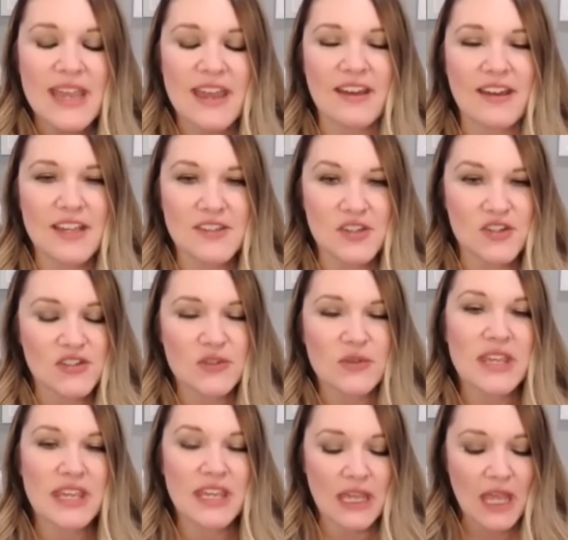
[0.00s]
areas are so
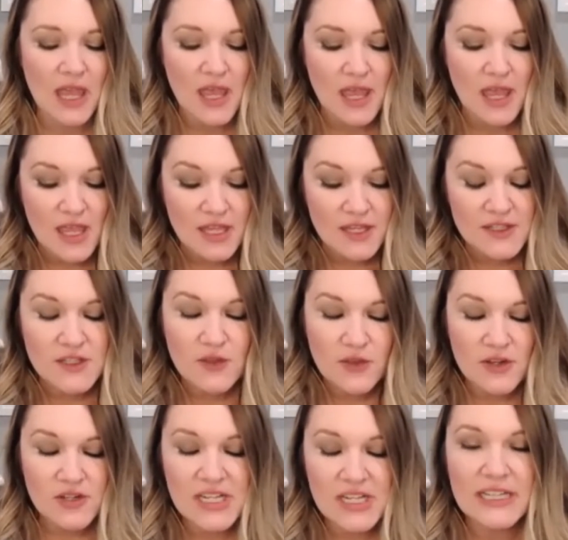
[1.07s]
key. So
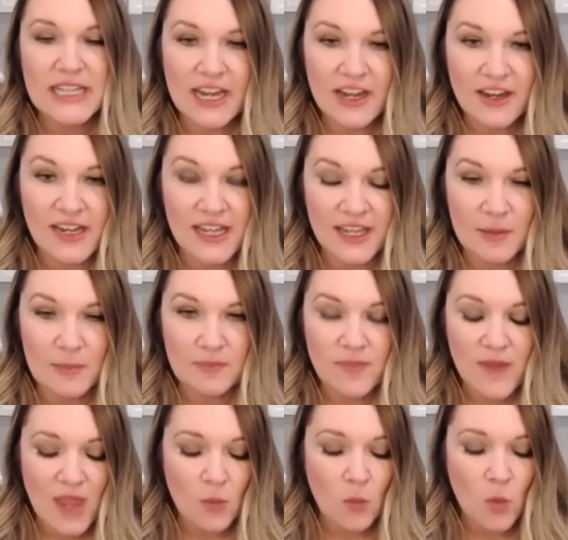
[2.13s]
there's clarity.
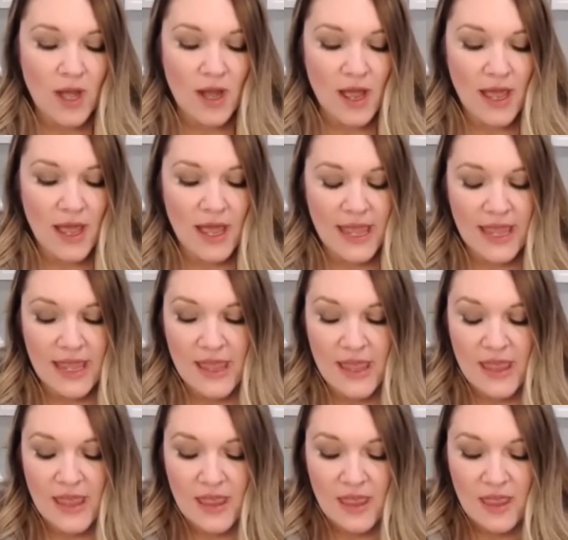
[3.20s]
And what I
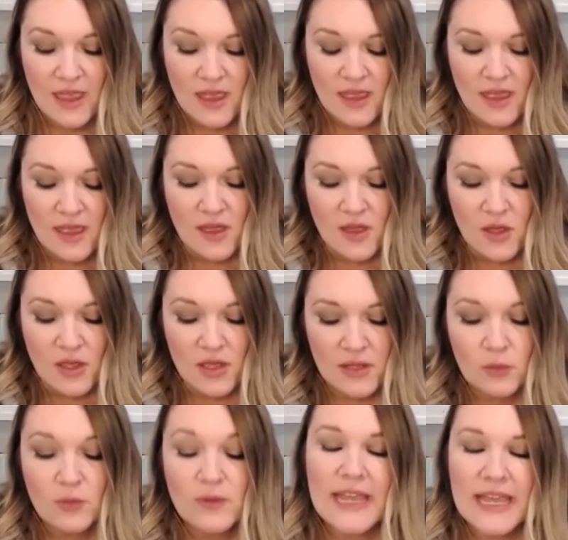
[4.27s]

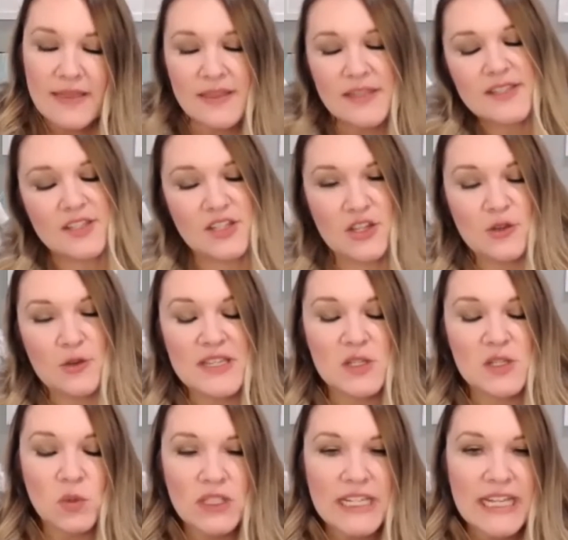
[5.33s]
relate this to is really